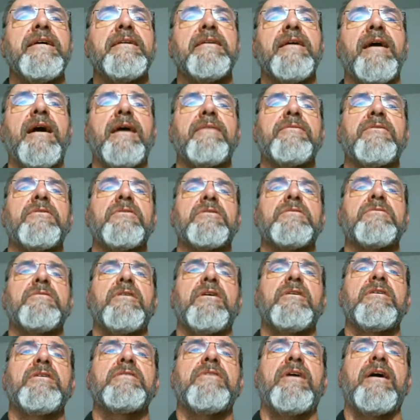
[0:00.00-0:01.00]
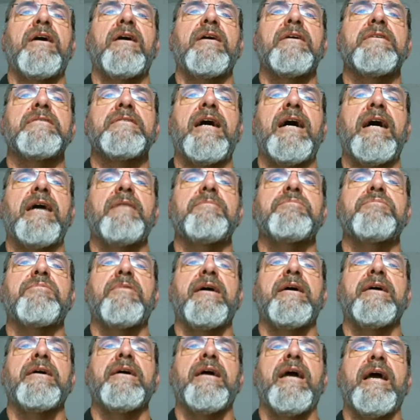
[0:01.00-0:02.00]
novel coronavirus
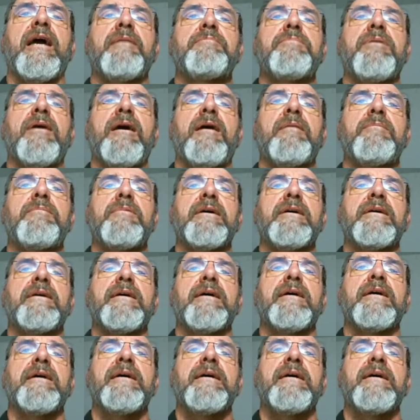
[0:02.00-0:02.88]
outbreak a public